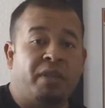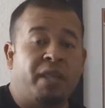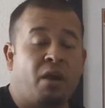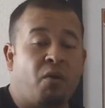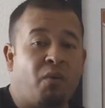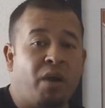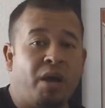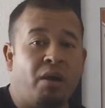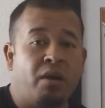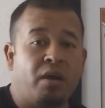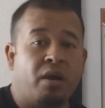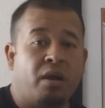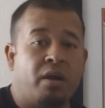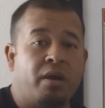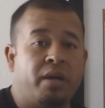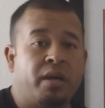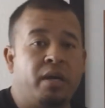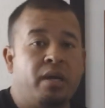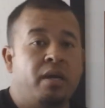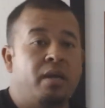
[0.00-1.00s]
for that wild
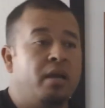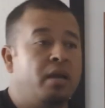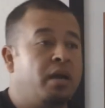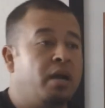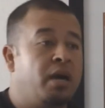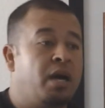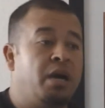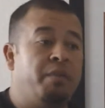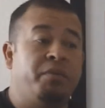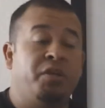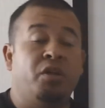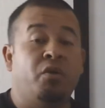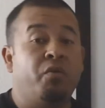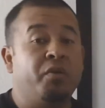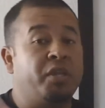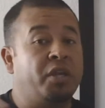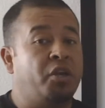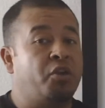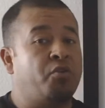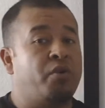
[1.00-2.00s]
card. You know,
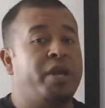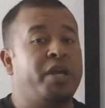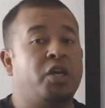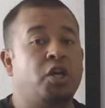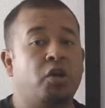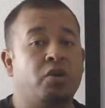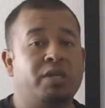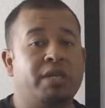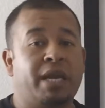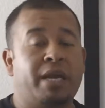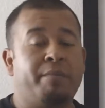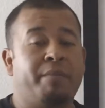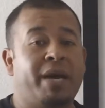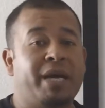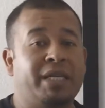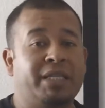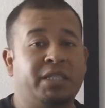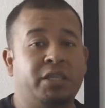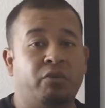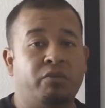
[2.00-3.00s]
with a great coach like
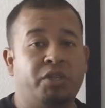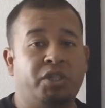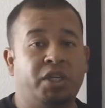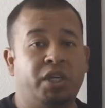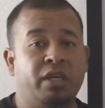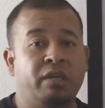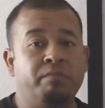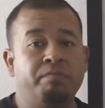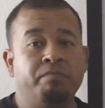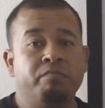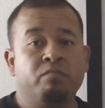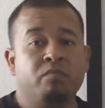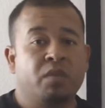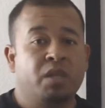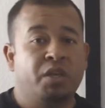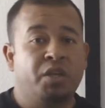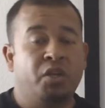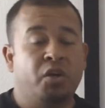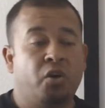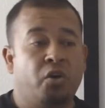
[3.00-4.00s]
Mike Scioscia,
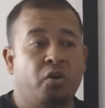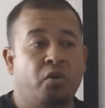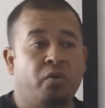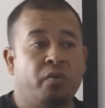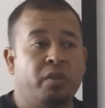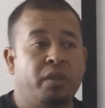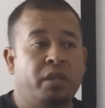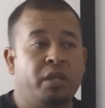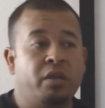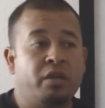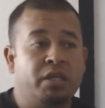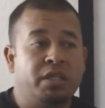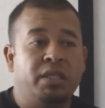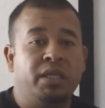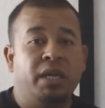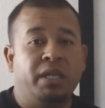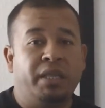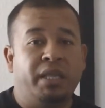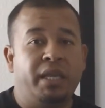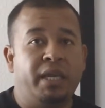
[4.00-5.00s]
you know, there's
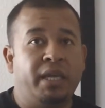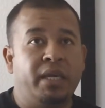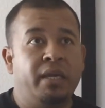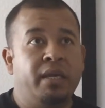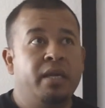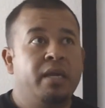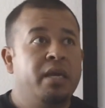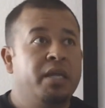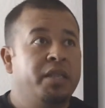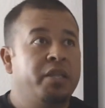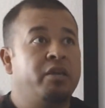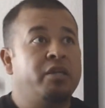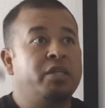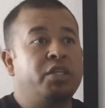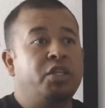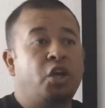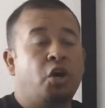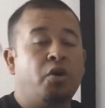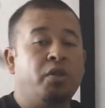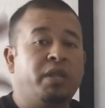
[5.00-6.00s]
nothing
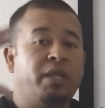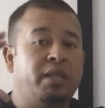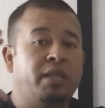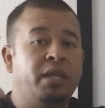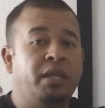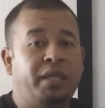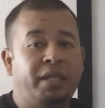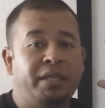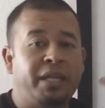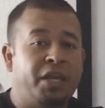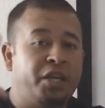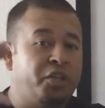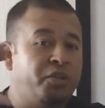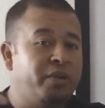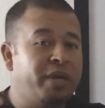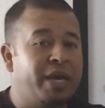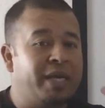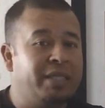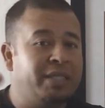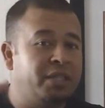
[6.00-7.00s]
that
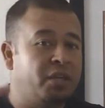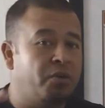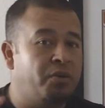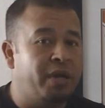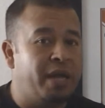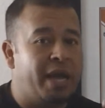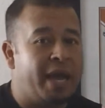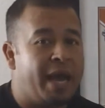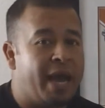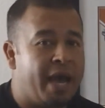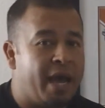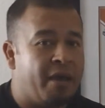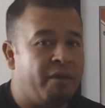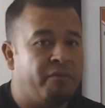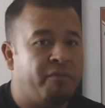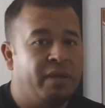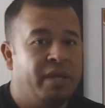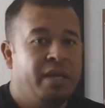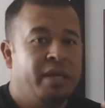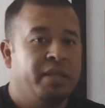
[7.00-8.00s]
you guys don't
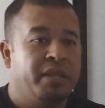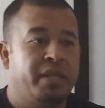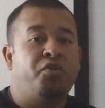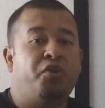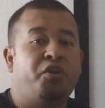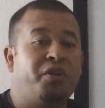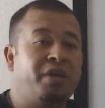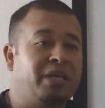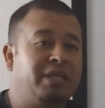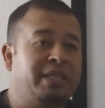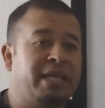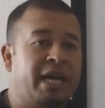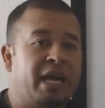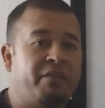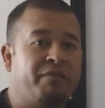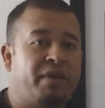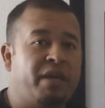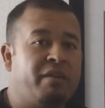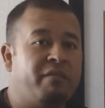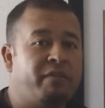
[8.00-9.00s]
have. You know, you guys
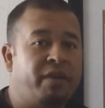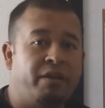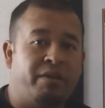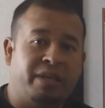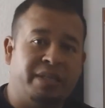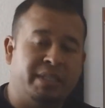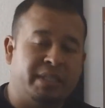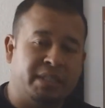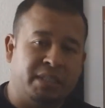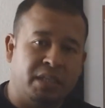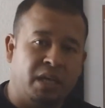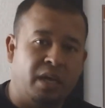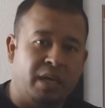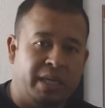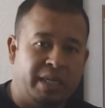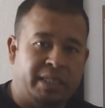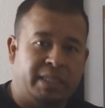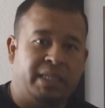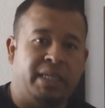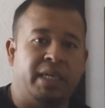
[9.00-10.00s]
have a very
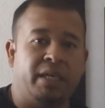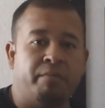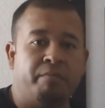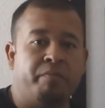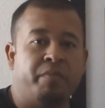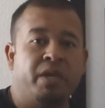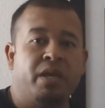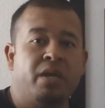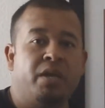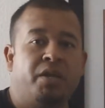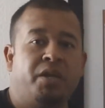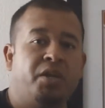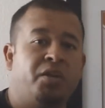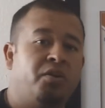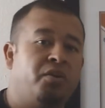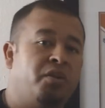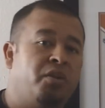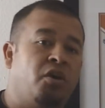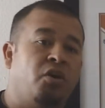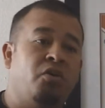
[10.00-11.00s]
solid team. You
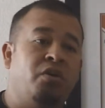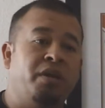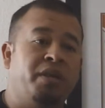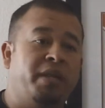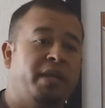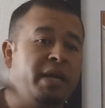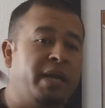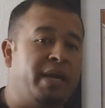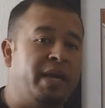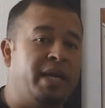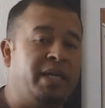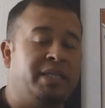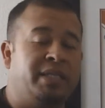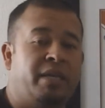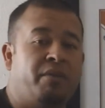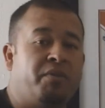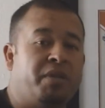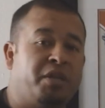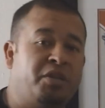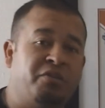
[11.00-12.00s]
know, the only thing I got to
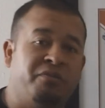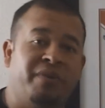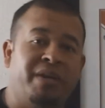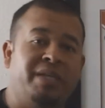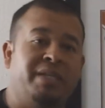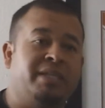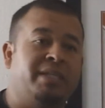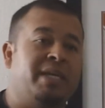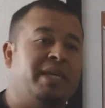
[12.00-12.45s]
say with Angel fans